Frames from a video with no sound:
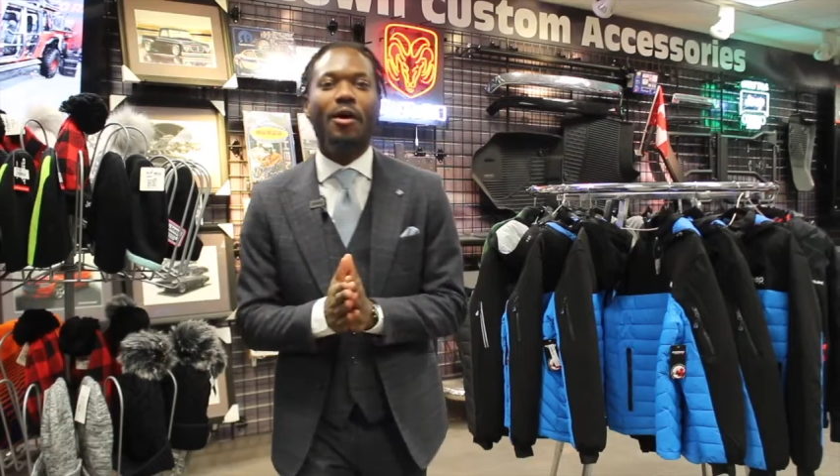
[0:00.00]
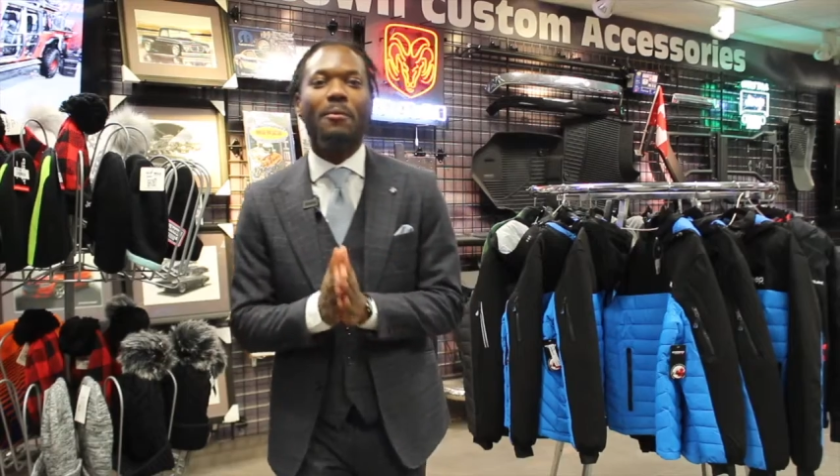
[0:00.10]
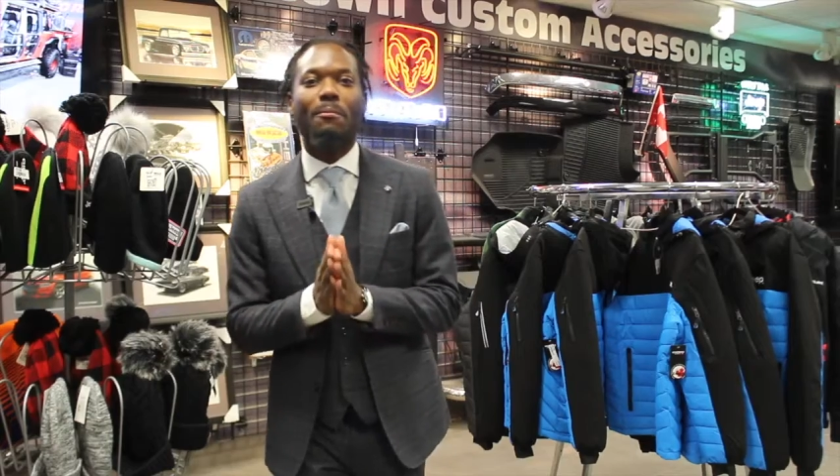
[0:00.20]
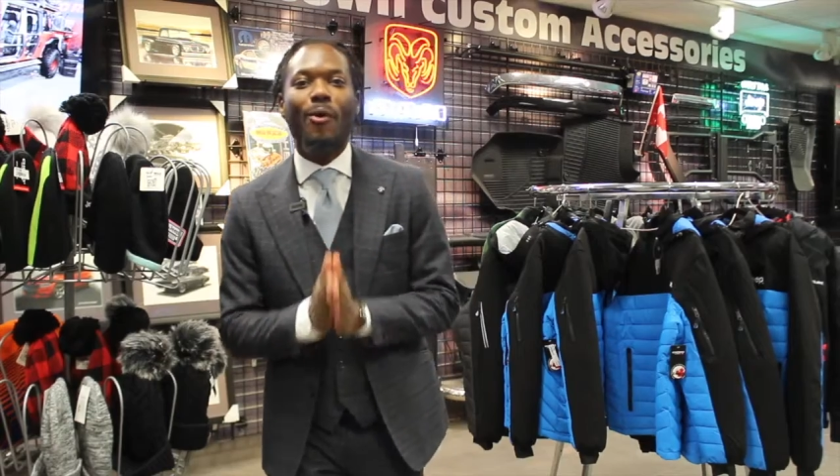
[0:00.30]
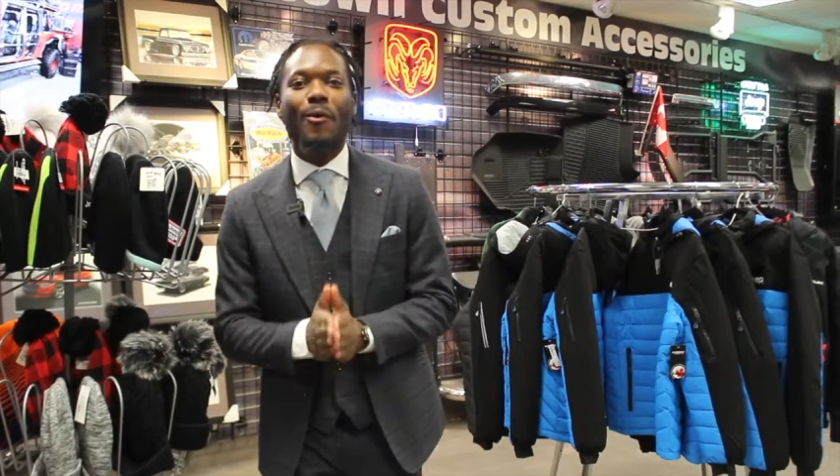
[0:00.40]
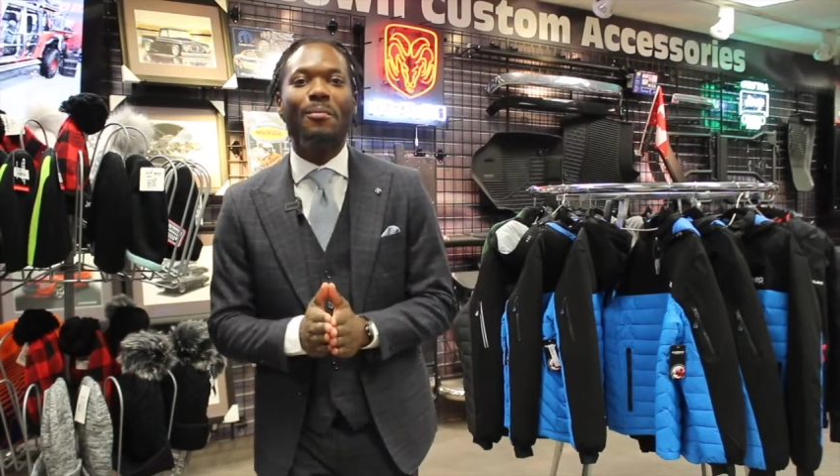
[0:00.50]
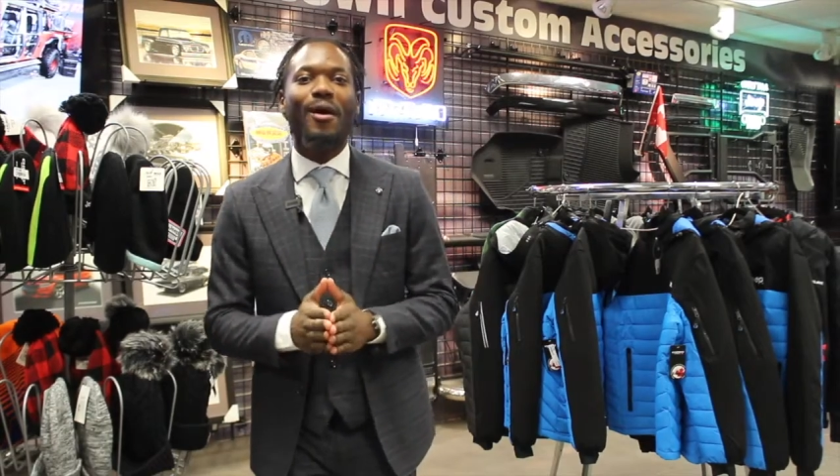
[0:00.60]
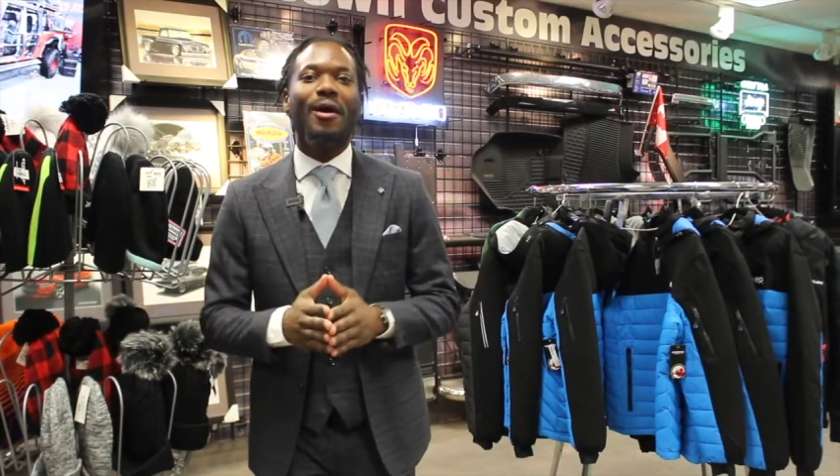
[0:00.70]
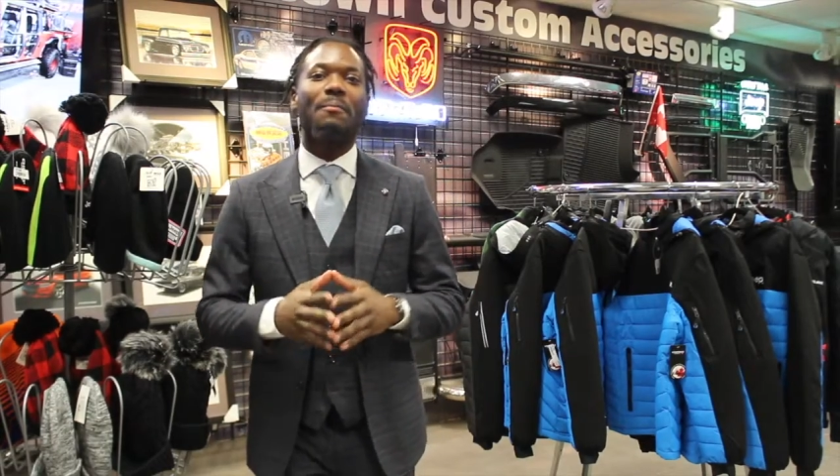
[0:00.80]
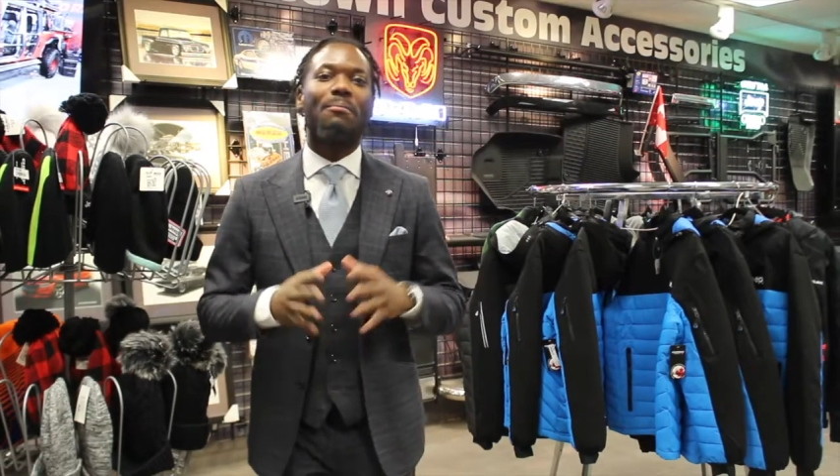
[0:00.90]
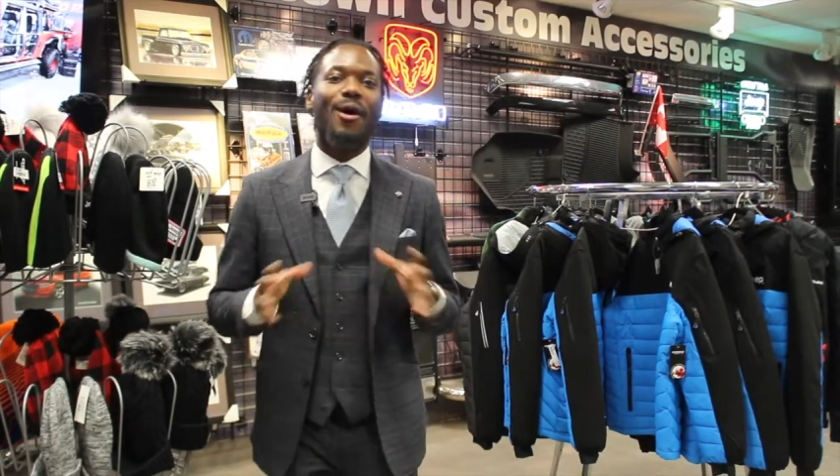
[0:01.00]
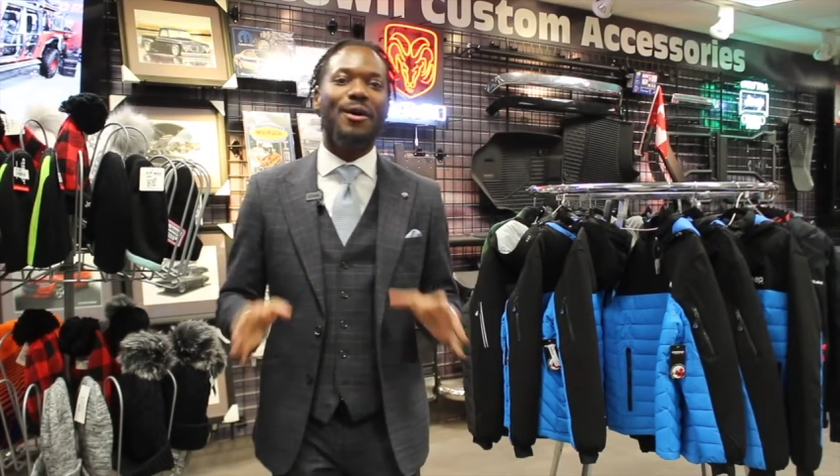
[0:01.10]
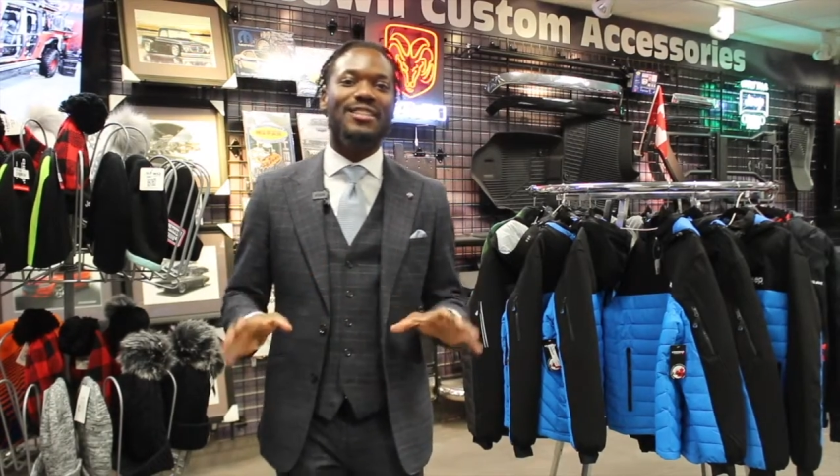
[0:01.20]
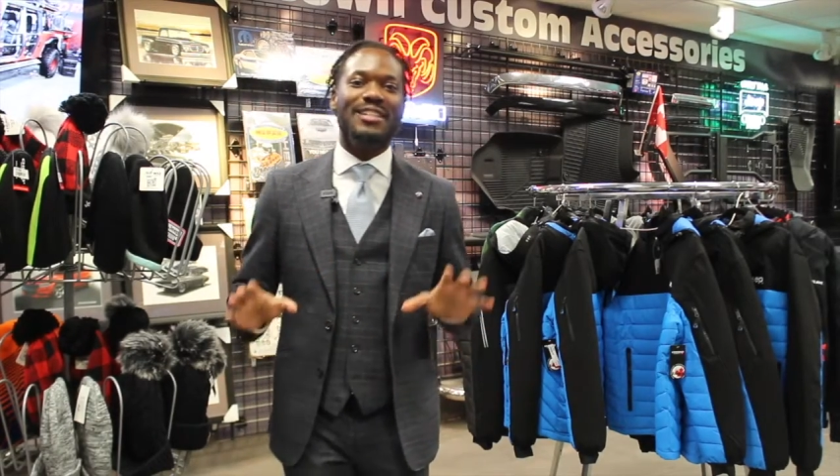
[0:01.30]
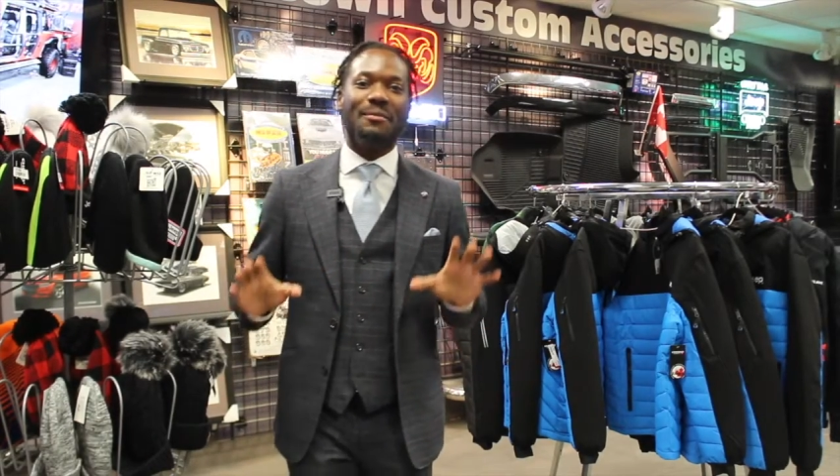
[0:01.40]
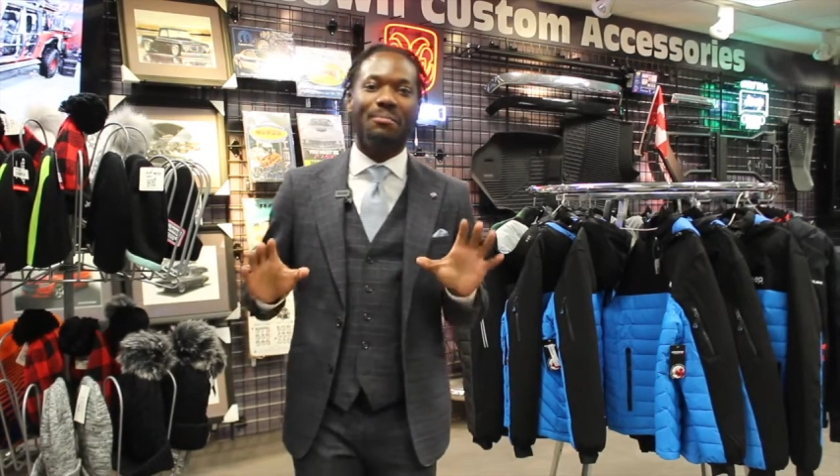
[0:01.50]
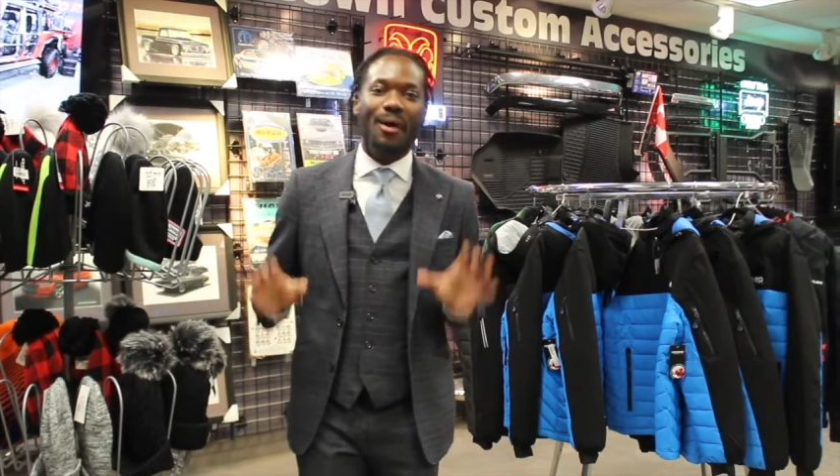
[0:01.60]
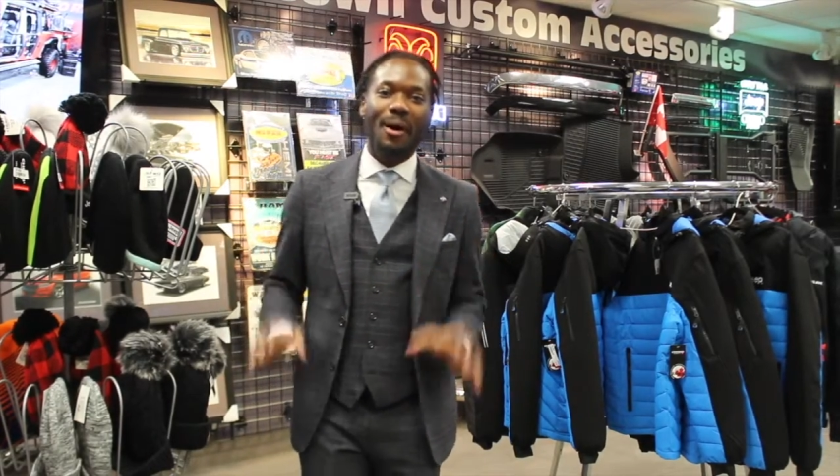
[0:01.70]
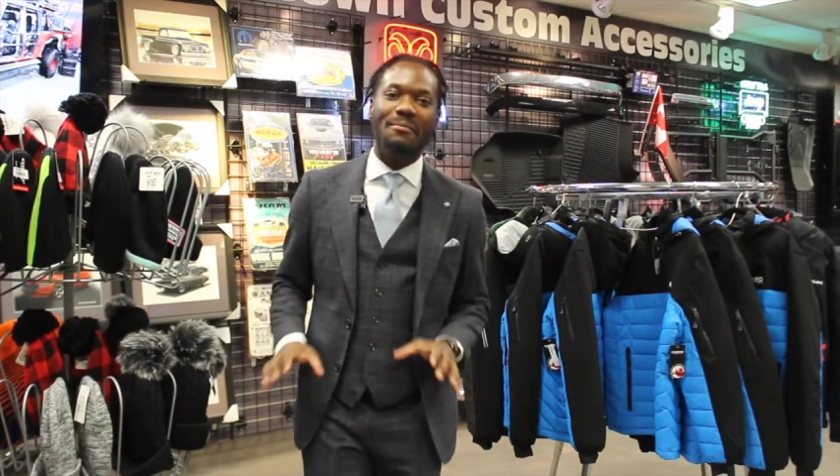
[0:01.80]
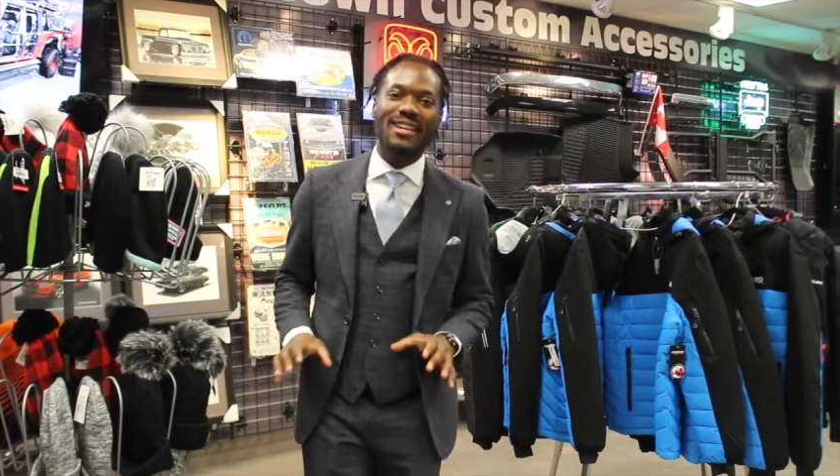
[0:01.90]
our Mopar parts
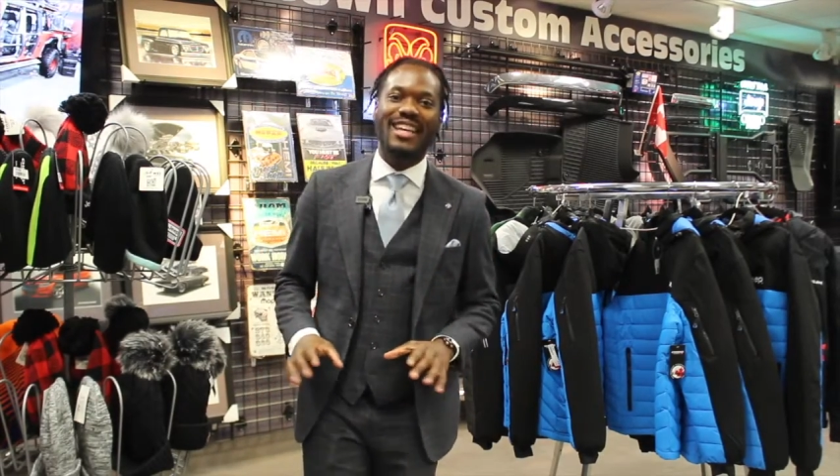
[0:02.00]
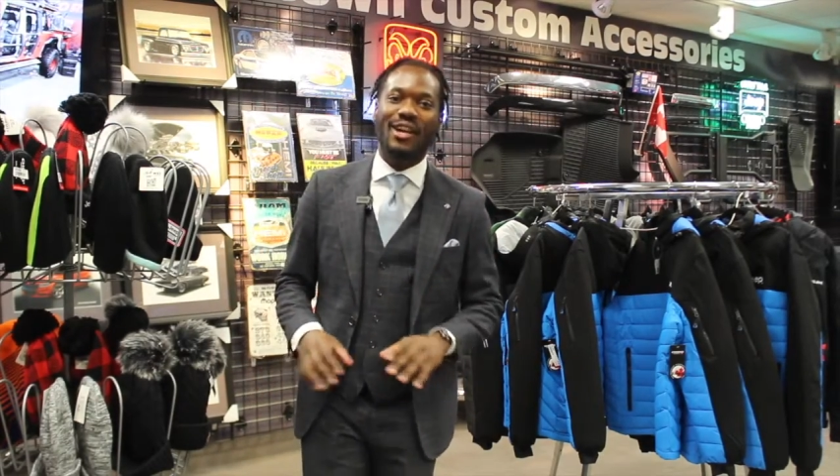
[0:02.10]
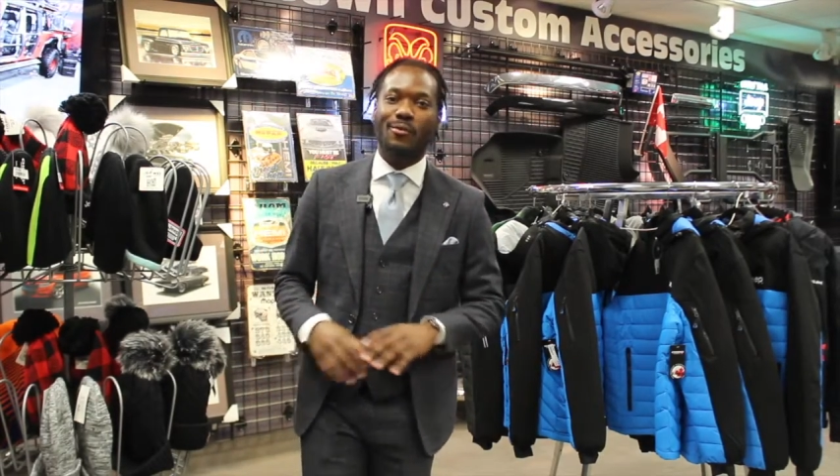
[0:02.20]
department here,